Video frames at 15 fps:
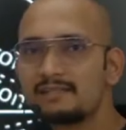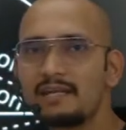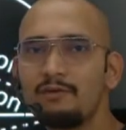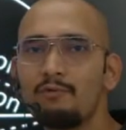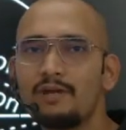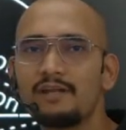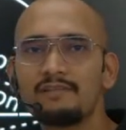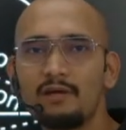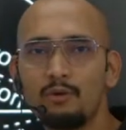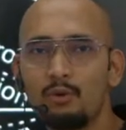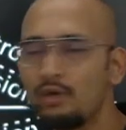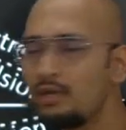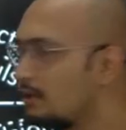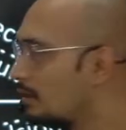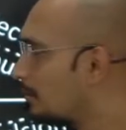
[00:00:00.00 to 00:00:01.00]
what is the whole
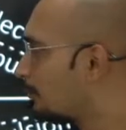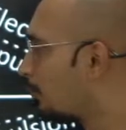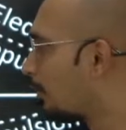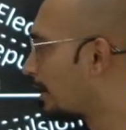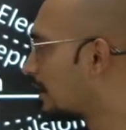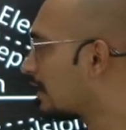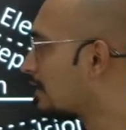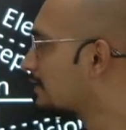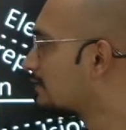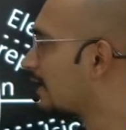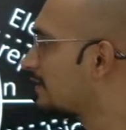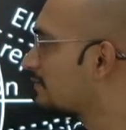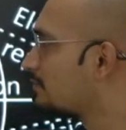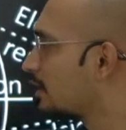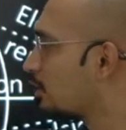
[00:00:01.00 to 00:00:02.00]
point, that
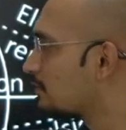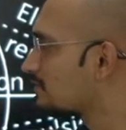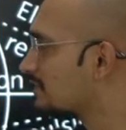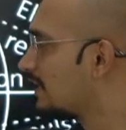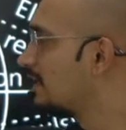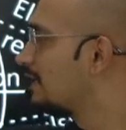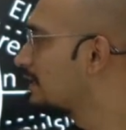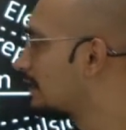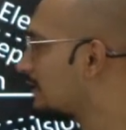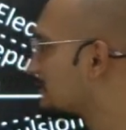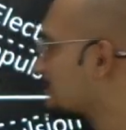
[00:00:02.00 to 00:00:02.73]
because Z is